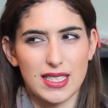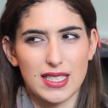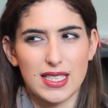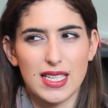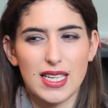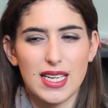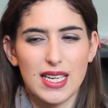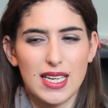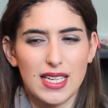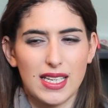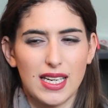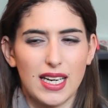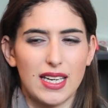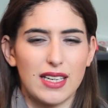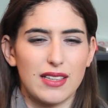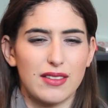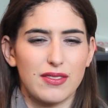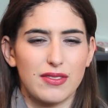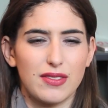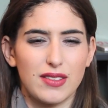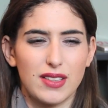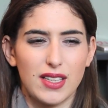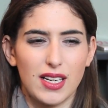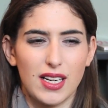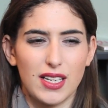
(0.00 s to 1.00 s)
and kind
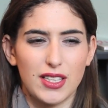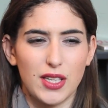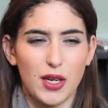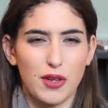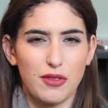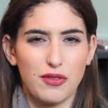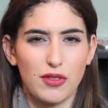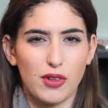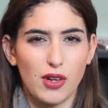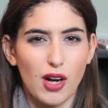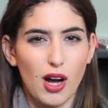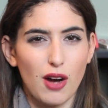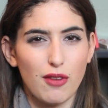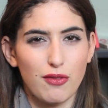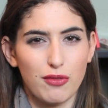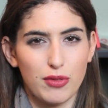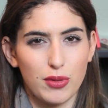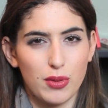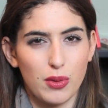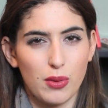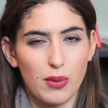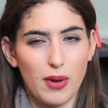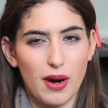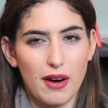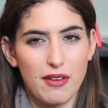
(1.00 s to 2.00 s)
of I don't feel
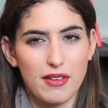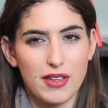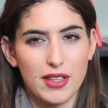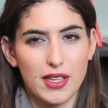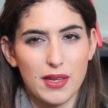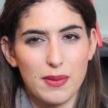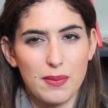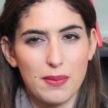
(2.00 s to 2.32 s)
comfortable wearing